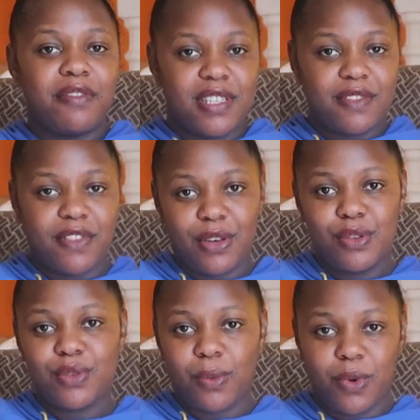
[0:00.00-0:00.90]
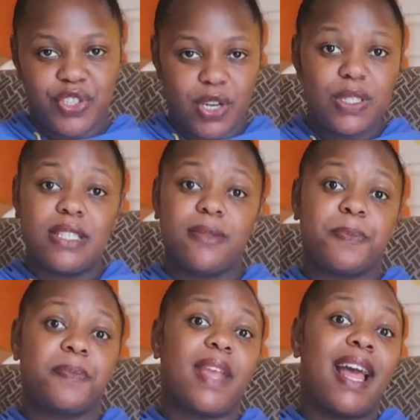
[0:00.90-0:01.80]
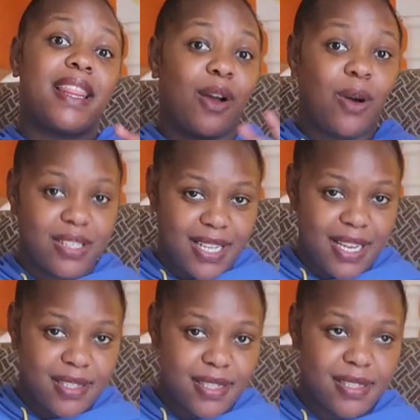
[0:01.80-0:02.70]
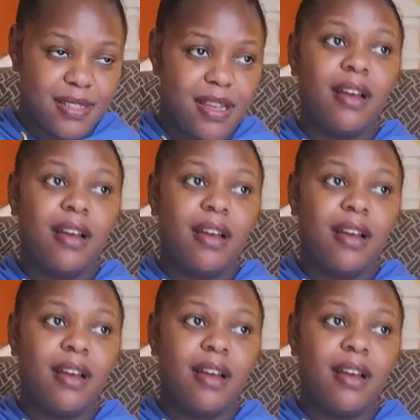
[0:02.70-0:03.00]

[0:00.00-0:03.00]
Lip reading: of this video, so watch out, and the contacts